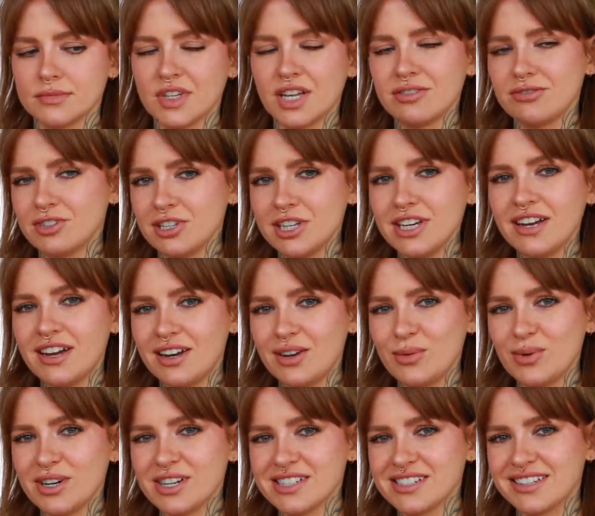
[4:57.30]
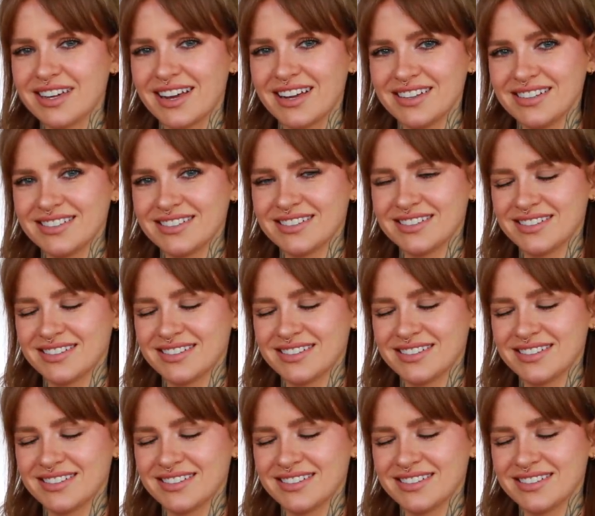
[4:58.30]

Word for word: It really kind of works, hey?